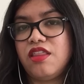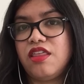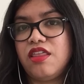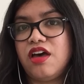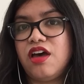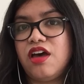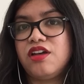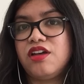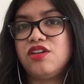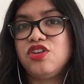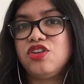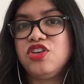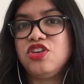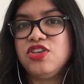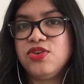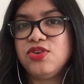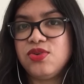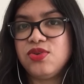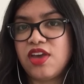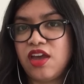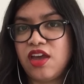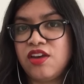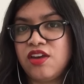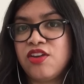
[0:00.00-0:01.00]
that
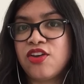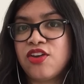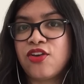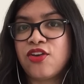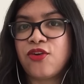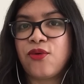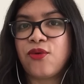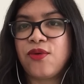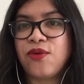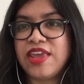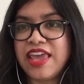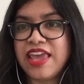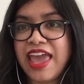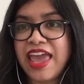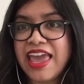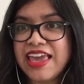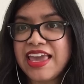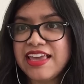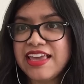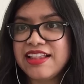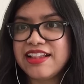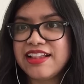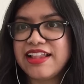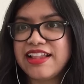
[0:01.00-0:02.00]
you can
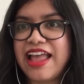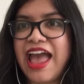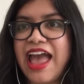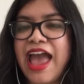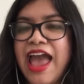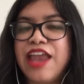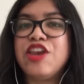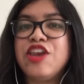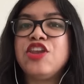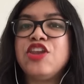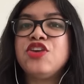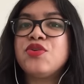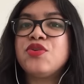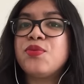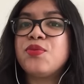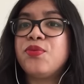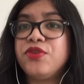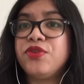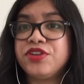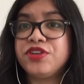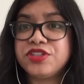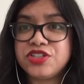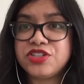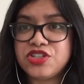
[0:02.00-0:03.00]
create a new
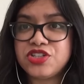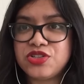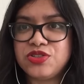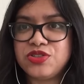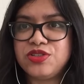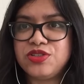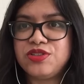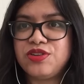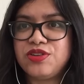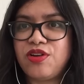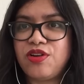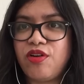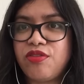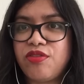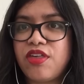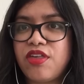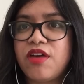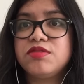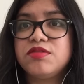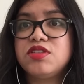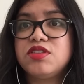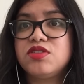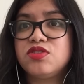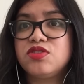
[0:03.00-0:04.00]
version of
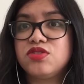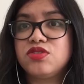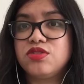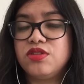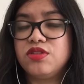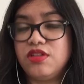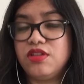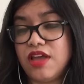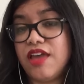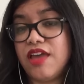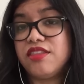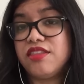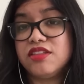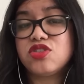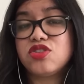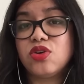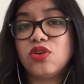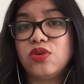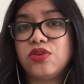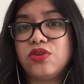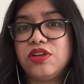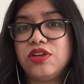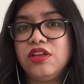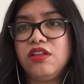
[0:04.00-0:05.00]
that
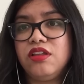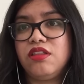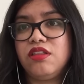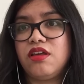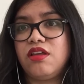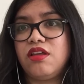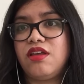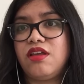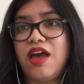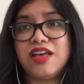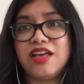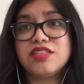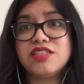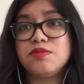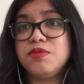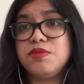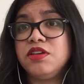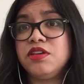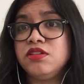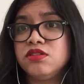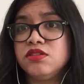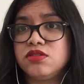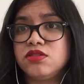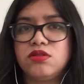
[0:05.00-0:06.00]
story that has
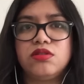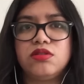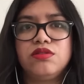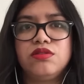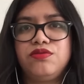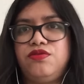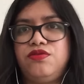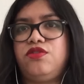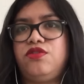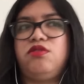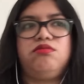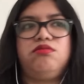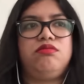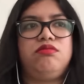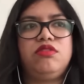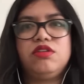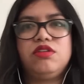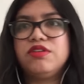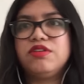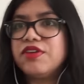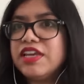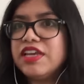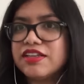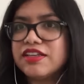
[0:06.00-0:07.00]
been told from
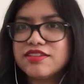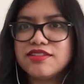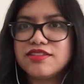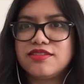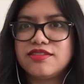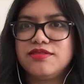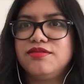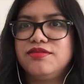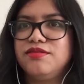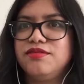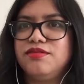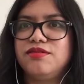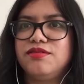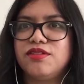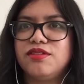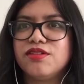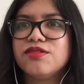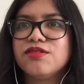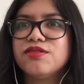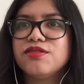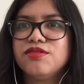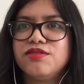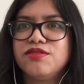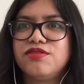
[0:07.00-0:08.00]
the Greeks,
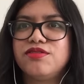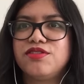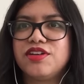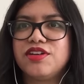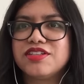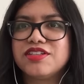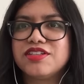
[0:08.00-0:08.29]
for